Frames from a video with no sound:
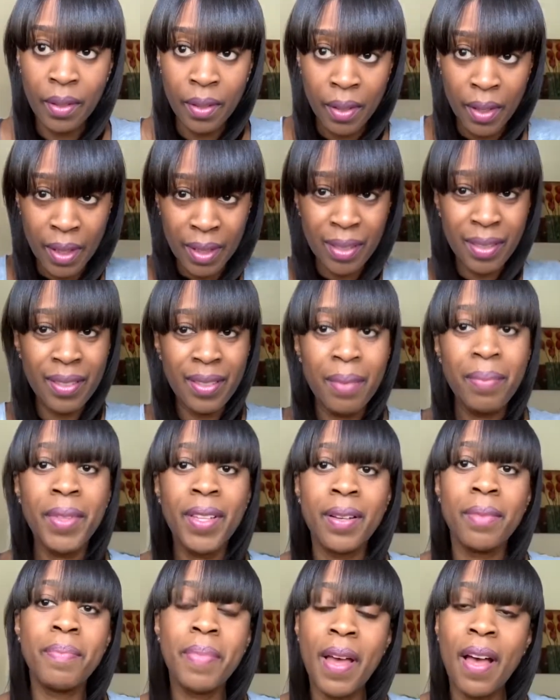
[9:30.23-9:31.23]
There's something
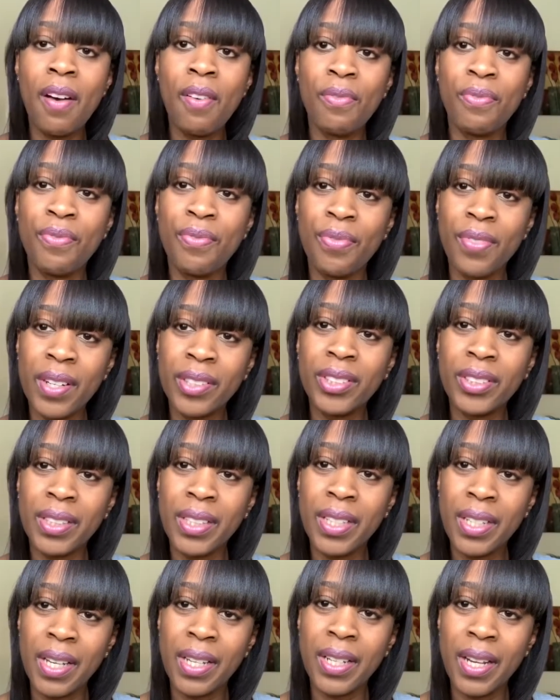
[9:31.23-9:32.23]
about freshly
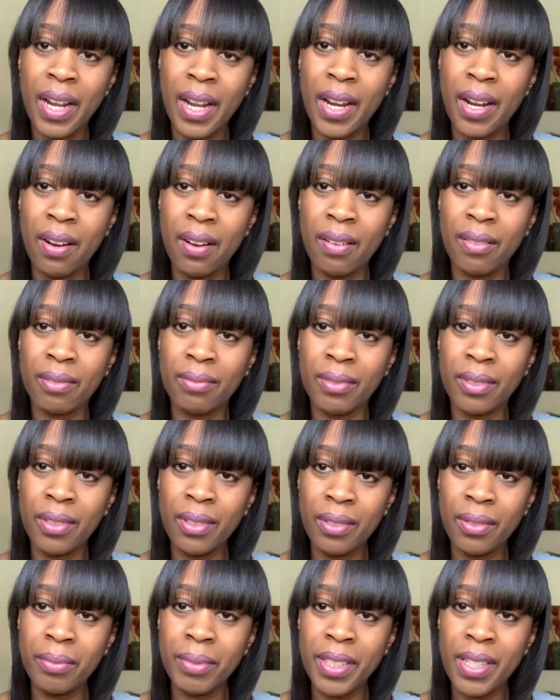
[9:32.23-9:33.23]
cut hair. You know
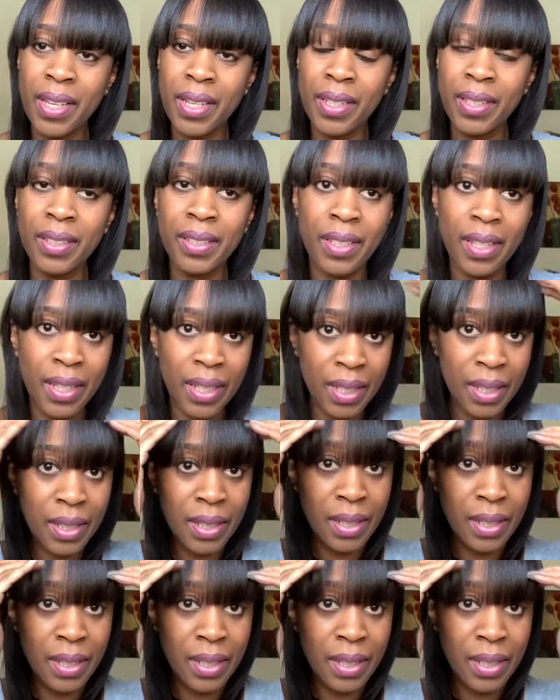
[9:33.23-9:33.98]
what I'm saying? Like,